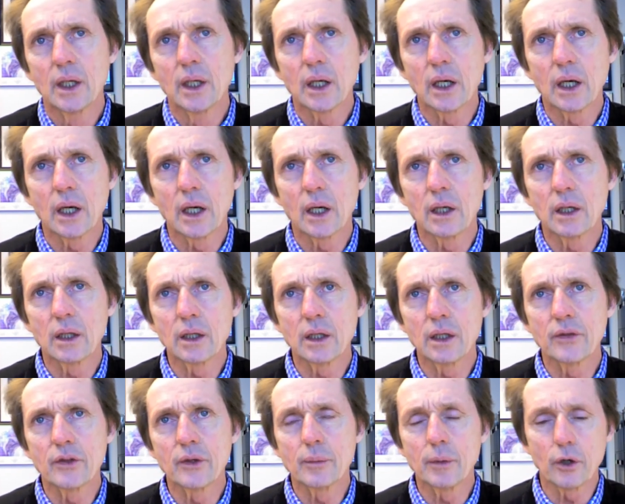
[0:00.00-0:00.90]
uh,
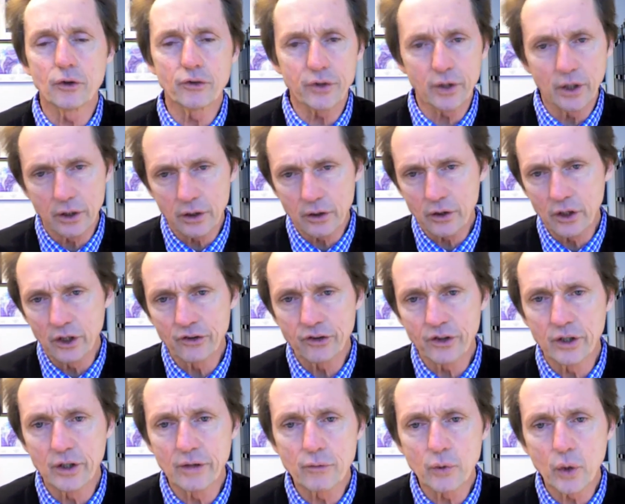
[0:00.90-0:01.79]
in the most
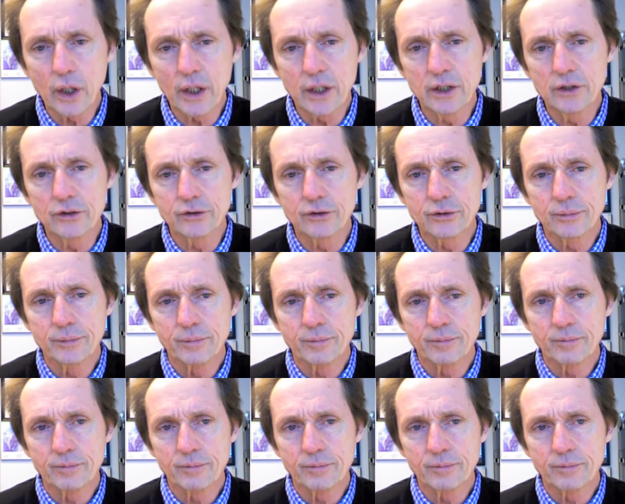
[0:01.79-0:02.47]
unchristian of ways.